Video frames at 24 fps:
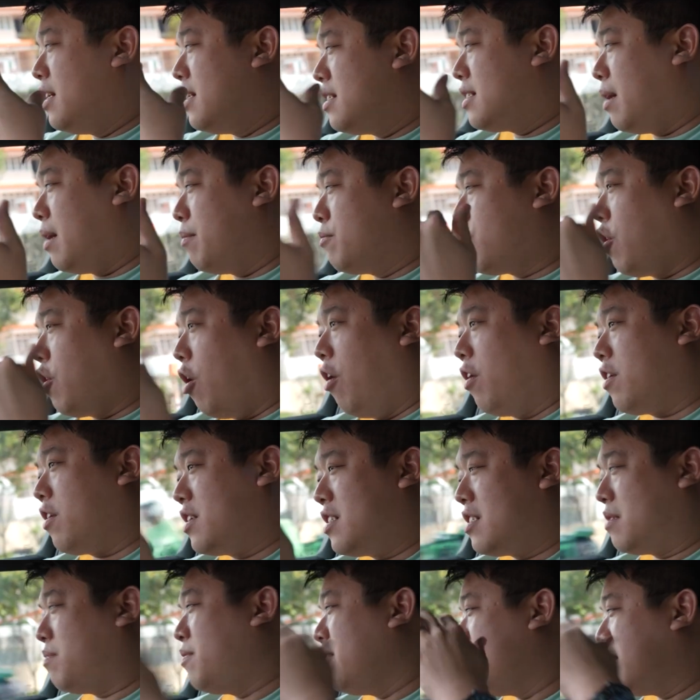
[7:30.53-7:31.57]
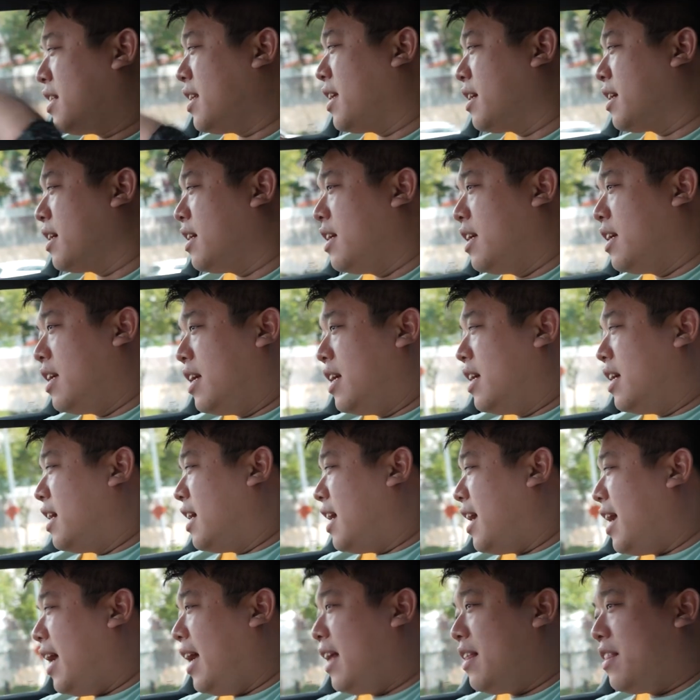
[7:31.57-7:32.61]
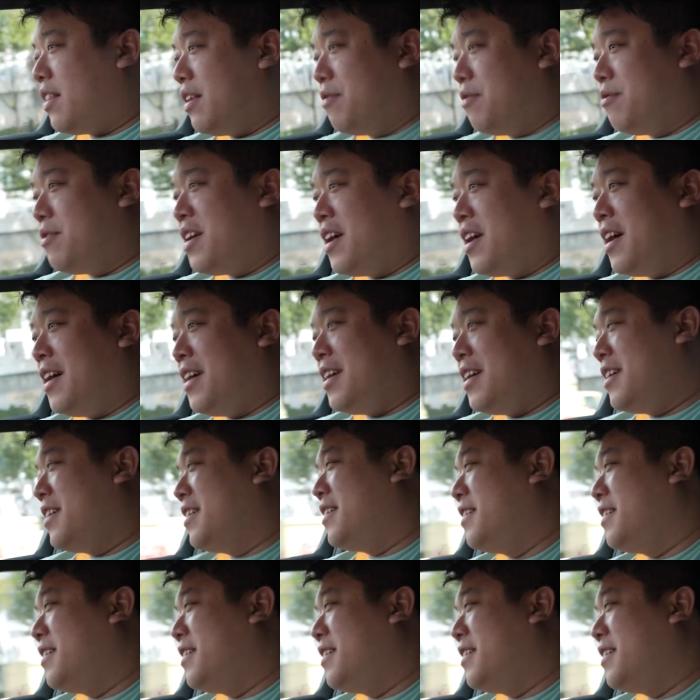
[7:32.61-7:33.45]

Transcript: some torque splitting at the rear.